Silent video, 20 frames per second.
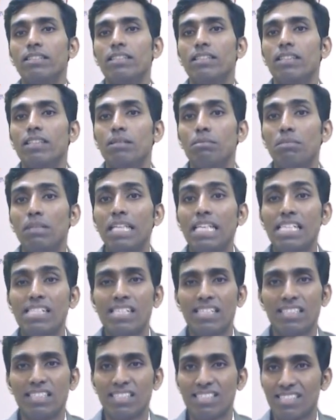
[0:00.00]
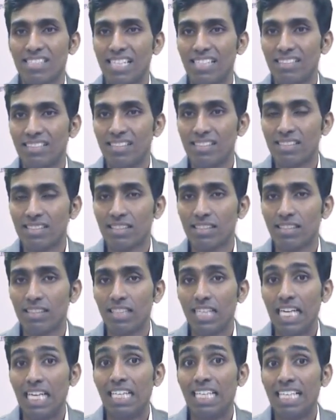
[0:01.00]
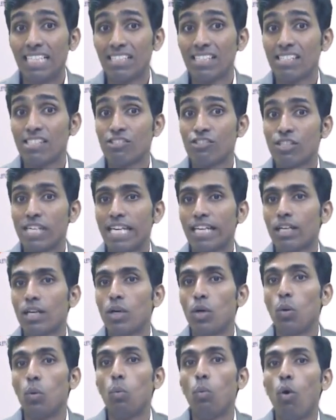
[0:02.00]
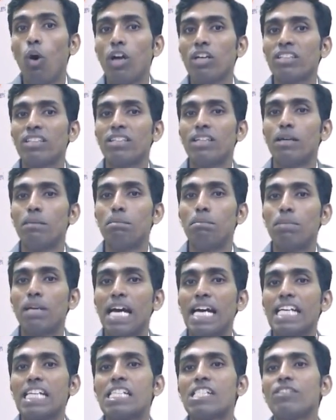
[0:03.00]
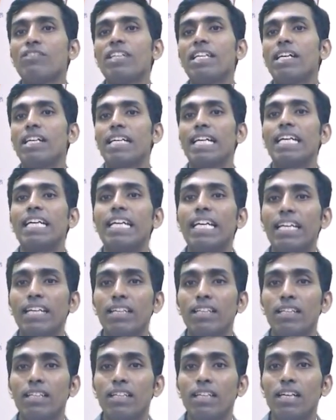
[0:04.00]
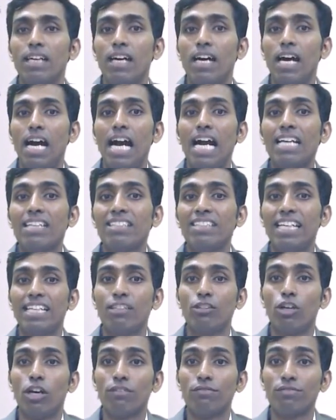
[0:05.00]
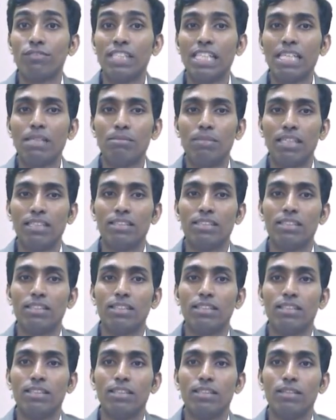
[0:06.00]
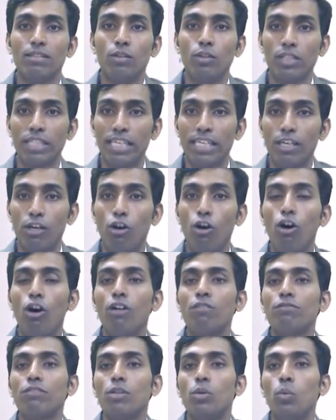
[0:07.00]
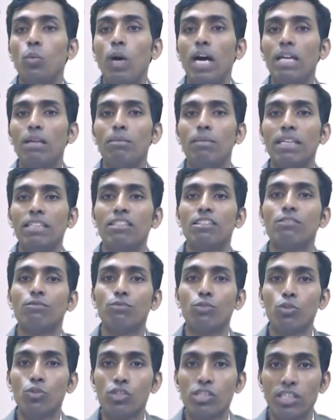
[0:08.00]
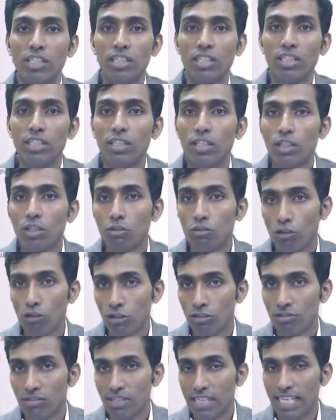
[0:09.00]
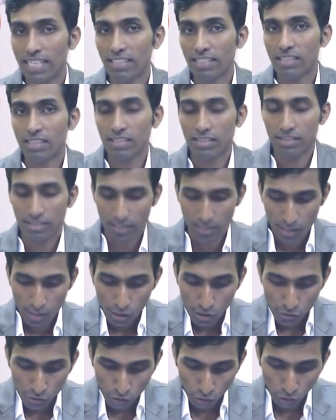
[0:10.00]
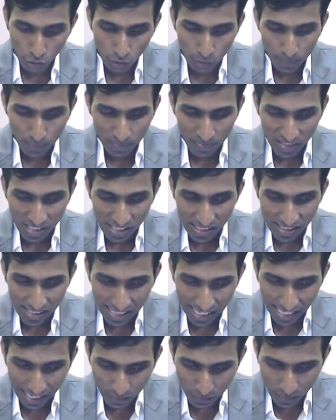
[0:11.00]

Please understand this. Let us check what the price we are getting at the end of 3 months, okay, of 1 month future contract. So same way I will